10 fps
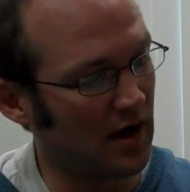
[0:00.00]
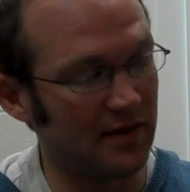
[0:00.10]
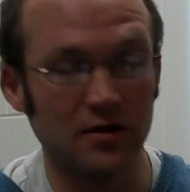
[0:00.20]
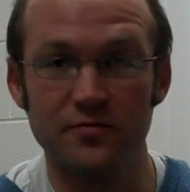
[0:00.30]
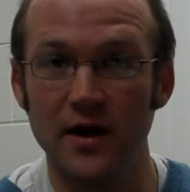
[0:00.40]

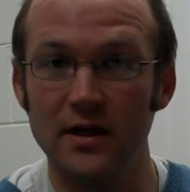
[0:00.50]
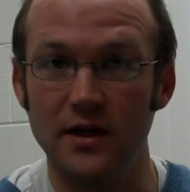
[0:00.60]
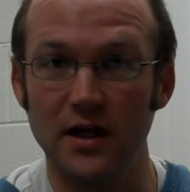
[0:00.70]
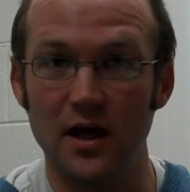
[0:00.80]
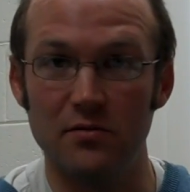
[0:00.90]
and then
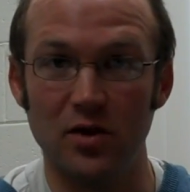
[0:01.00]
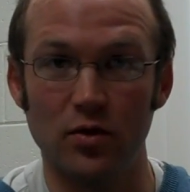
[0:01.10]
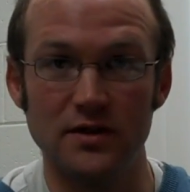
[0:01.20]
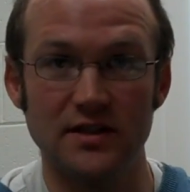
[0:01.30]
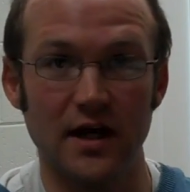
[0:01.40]
finally MA
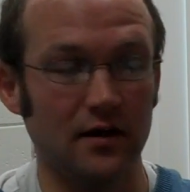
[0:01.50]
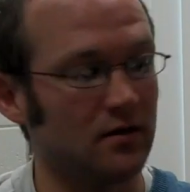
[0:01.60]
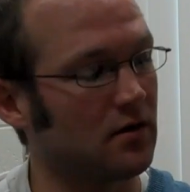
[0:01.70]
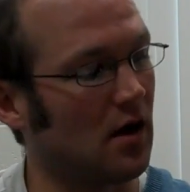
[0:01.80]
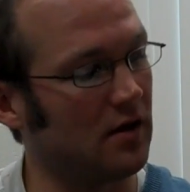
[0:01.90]
110,
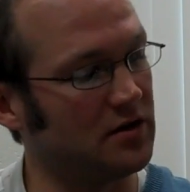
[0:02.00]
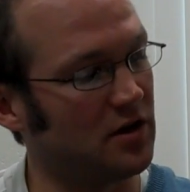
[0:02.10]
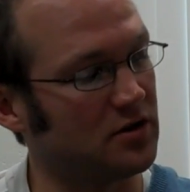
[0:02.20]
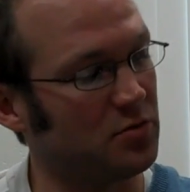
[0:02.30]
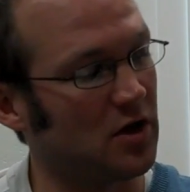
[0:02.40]
college
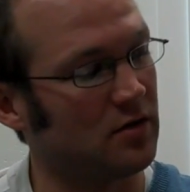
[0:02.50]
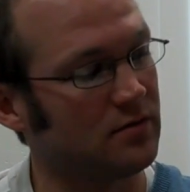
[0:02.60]
algebra.